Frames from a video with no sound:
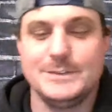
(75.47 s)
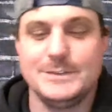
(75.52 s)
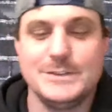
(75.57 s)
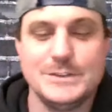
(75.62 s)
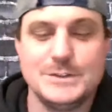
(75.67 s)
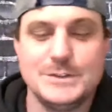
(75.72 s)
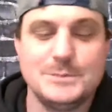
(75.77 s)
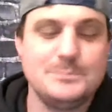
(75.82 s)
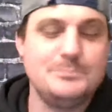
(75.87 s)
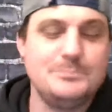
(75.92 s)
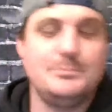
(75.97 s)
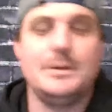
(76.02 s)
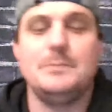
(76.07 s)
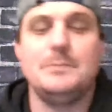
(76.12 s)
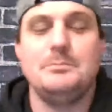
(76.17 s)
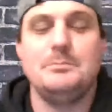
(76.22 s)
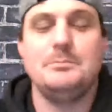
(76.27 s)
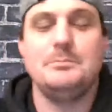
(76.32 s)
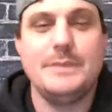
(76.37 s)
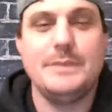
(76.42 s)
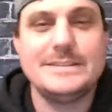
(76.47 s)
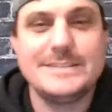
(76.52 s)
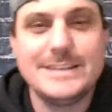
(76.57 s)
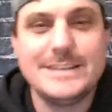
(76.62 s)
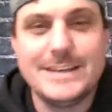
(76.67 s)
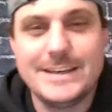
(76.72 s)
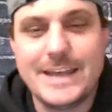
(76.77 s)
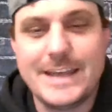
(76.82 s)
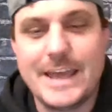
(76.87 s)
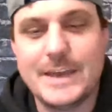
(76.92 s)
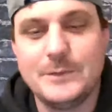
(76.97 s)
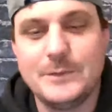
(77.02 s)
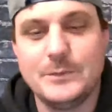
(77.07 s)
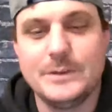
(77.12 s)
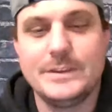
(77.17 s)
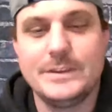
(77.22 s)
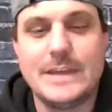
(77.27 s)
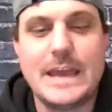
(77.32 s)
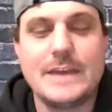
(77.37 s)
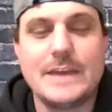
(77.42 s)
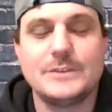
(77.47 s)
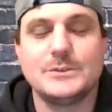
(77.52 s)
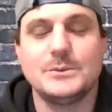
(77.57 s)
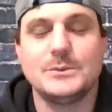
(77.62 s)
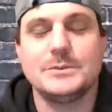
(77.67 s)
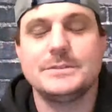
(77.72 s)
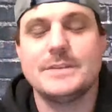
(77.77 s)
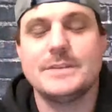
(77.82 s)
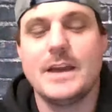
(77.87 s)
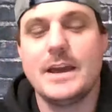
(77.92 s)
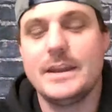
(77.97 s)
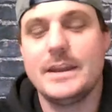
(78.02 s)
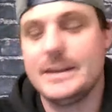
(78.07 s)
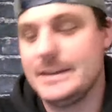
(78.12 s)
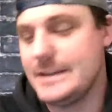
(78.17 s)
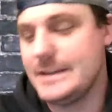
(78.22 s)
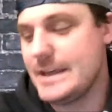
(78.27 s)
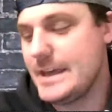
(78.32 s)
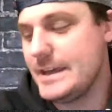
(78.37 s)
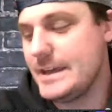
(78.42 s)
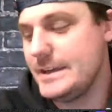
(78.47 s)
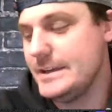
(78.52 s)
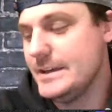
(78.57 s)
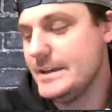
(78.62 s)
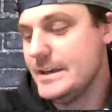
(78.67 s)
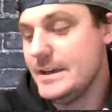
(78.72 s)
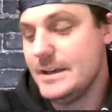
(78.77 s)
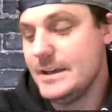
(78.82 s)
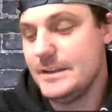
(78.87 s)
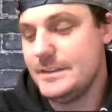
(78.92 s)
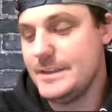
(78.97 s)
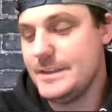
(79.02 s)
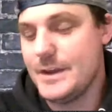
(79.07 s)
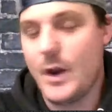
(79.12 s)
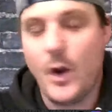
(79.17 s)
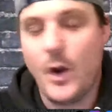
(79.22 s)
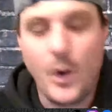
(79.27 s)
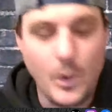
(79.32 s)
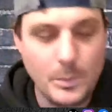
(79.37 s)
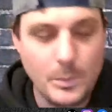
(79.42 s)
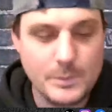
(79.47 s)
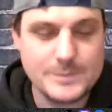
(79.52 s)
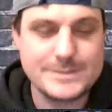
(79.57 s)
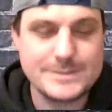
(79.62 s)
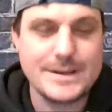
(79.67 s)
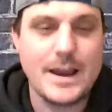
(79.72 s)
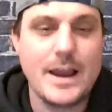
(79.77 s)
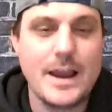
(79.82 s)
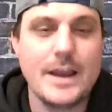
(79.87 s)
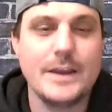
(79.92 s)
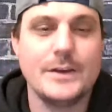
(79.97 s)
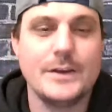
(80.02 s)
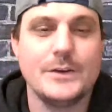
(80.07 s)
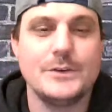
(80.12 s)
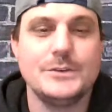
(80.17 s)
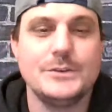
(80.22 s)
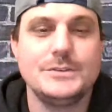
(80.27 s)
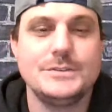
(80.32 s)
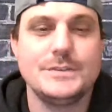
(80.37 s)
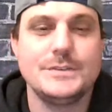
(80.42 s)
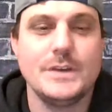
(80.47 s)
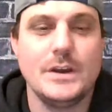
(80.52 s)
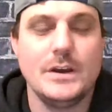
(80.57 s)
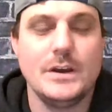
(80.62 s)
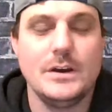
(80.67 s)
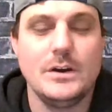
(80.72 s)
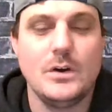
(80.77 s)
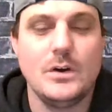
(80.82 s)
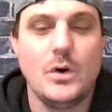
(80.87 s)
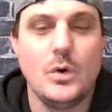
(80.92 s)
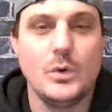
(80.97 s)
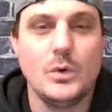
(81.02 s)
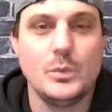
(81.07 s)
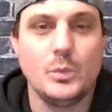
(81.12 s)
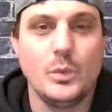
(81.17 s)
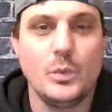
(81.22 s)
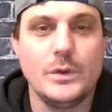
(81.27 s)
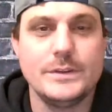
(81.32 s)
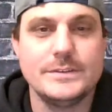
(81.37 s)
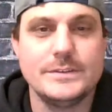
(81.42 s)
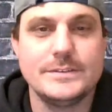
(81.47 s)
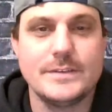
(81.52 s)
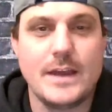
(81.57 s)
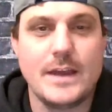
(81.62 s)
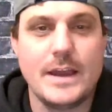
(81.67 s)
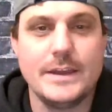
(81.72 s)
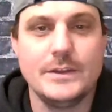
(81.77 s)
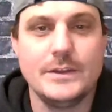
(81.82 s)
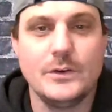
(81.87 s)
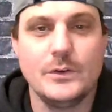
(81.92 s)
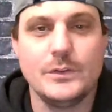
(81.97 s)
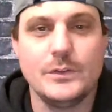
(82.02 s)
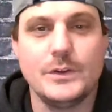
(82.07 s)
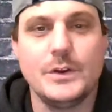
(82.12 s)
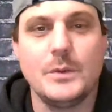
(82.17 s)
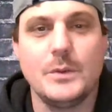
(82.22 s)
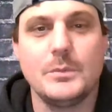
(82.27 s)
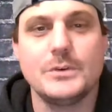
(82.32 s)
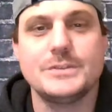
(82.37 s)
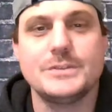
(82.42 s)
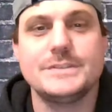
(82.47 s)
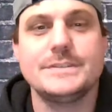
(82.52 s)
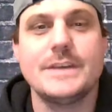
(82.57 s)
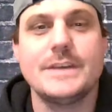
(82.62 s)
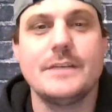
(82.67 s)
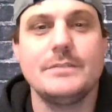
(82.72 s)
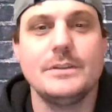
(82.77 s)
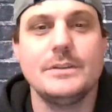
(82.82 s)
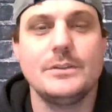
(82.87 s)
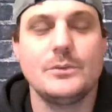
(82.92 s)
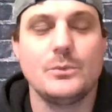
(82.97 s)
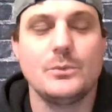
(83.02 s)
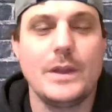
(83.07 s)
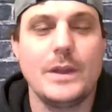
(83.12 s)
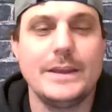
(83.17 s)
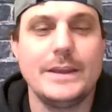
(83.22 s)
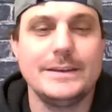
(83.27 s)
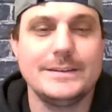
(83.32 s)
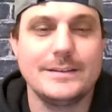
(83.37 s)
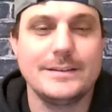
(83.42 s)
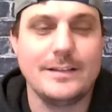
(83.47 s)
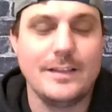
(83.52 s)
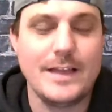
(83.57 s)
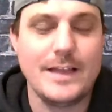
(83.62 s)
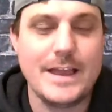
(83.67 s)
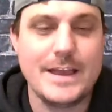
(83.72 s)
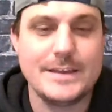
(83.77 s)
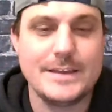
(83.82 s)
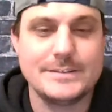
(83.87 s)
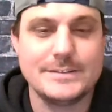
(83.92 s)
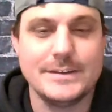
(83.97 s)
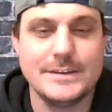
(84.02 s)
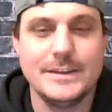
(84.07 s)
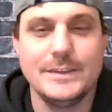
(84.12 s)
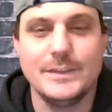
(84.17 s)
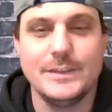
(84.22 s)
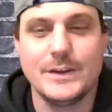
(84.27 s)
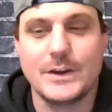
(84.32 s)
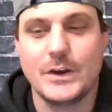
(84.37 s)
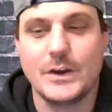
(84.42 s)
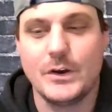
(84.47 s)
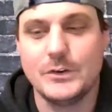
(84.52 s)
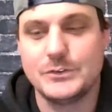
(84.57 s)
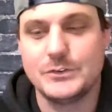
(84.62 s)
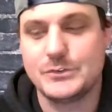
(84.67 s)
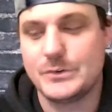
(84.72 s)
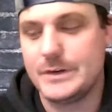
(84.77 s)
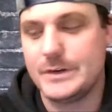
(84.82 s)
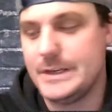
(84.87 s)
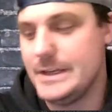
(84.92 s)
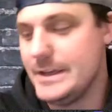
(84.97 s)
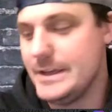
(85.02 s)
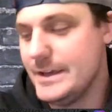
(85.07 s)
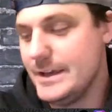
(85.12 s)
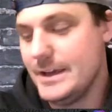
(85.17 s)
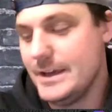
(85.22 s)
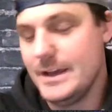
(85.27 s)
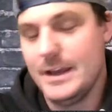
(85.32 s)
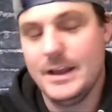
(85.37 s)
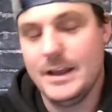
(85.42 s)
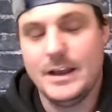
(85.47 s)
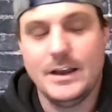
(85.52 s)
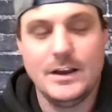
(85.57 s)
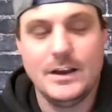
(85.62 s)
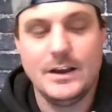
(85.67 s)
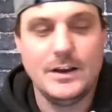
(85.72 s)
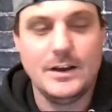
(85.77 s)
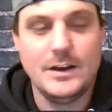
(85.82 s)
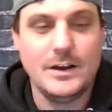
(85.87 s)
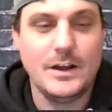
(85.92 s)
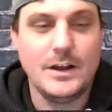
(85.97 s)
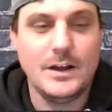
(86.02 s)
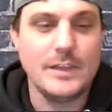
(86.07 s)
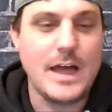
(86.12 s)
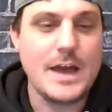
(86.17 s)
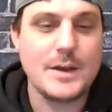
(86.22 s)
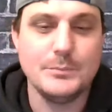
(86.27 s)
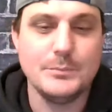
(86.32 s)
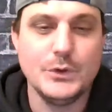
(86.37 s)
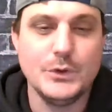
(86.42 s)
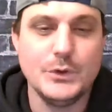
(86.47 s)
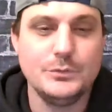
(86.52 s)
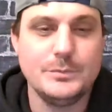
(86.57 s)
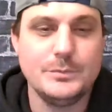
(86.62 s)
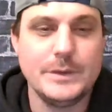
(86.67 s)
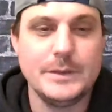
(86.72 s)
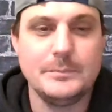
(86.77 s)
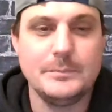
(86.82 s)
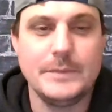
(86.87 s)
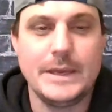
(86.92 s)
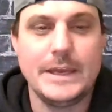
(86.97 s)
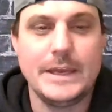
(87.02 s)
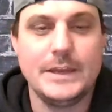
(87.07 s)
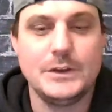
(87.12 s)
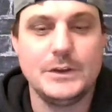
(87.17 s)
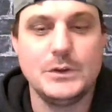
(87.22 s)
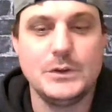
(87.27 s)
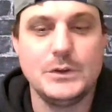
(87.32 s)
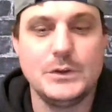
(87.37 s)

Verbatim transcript: Uh, just been busy today with National Signing Day. The Auburn Tigers uh, on one site are the number seventh ranked class in the country. Uh, a lot of movement, man.